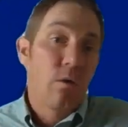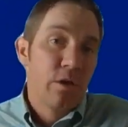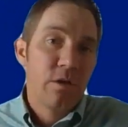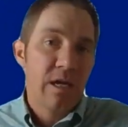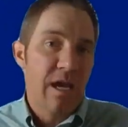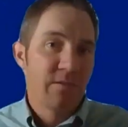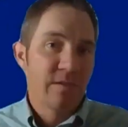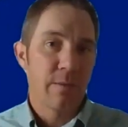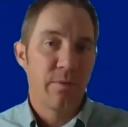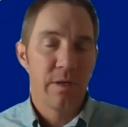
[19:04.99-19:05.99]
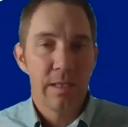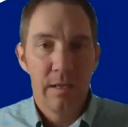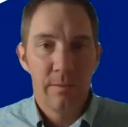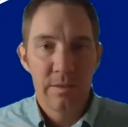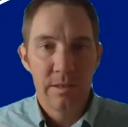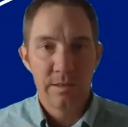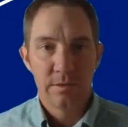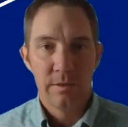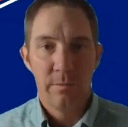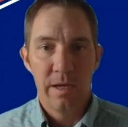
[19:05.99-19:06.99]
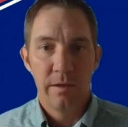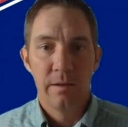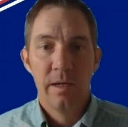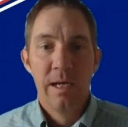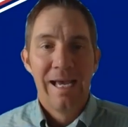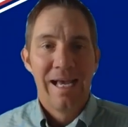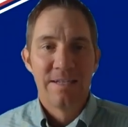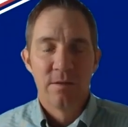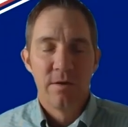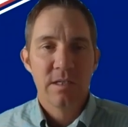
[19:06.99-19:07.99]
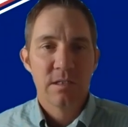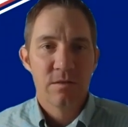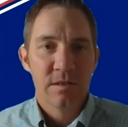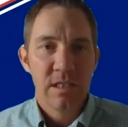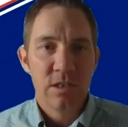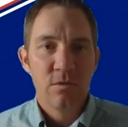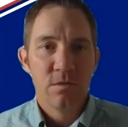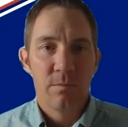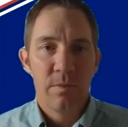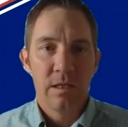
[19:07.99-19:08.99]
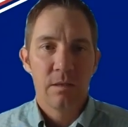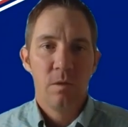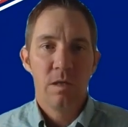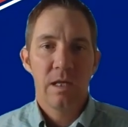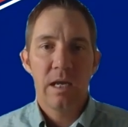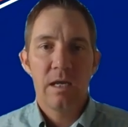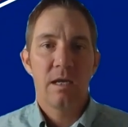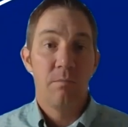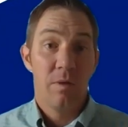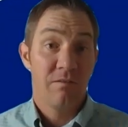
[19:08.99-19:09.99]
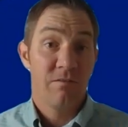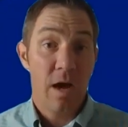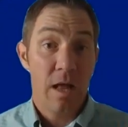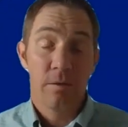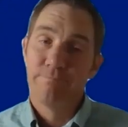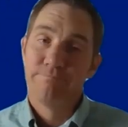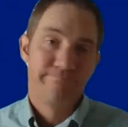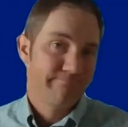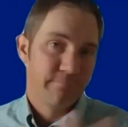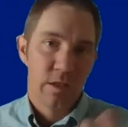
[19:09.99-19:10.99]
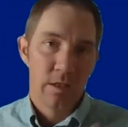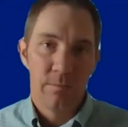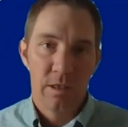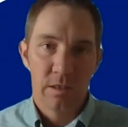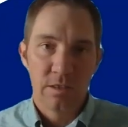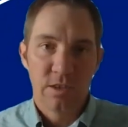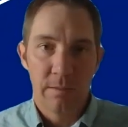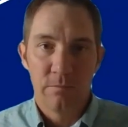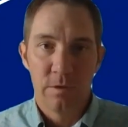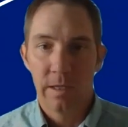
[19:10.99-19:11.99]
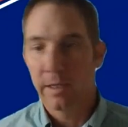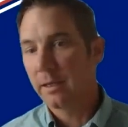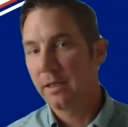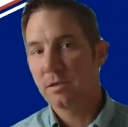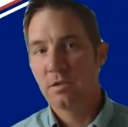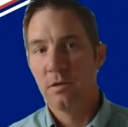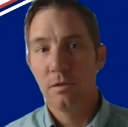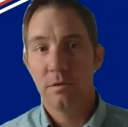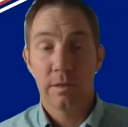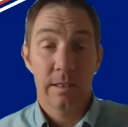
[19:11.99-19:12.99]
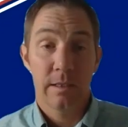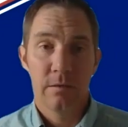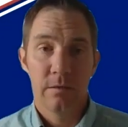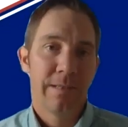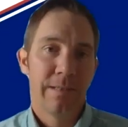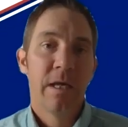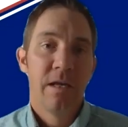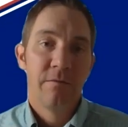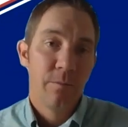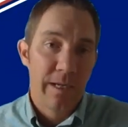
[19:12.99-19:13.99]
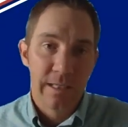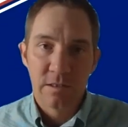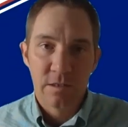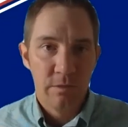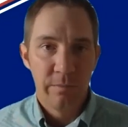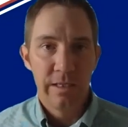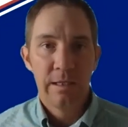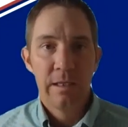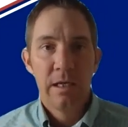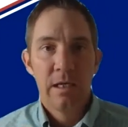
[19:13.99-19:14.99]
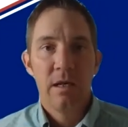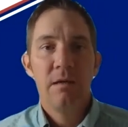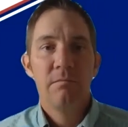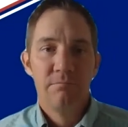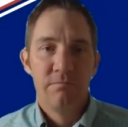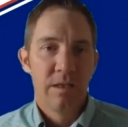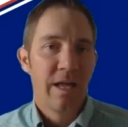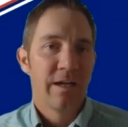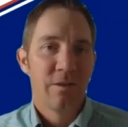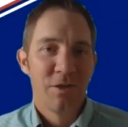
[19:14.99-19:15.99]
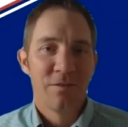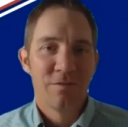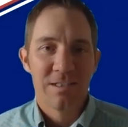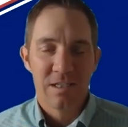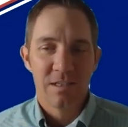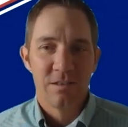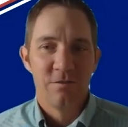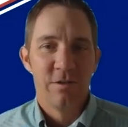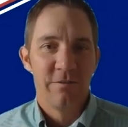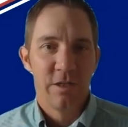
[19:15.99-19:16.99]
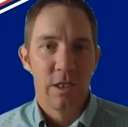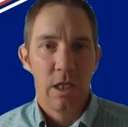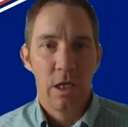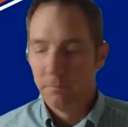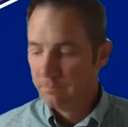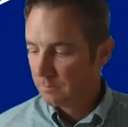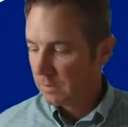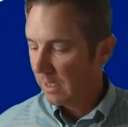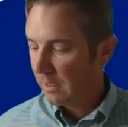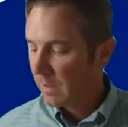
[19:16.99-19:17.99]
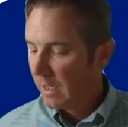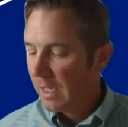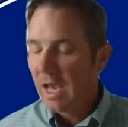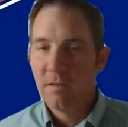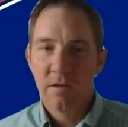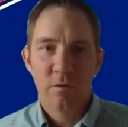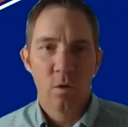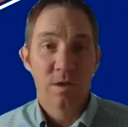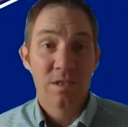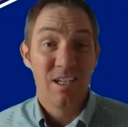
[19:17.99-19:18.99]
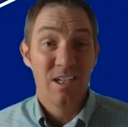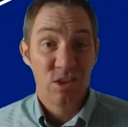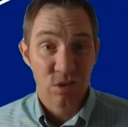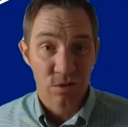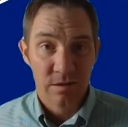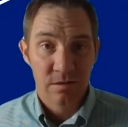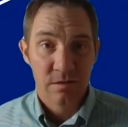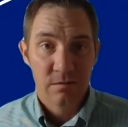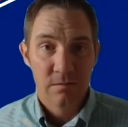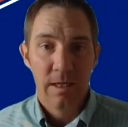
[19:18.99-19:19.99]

Or you could have a separate addendum. It doesn't really matter. As long as those issues are being communicated and being followed, you're going to be in good shape. You're not going to get sued. You're not going to, well, you might get sued, but the likelihood of success is very, very low. Okay. And then of course, insurance.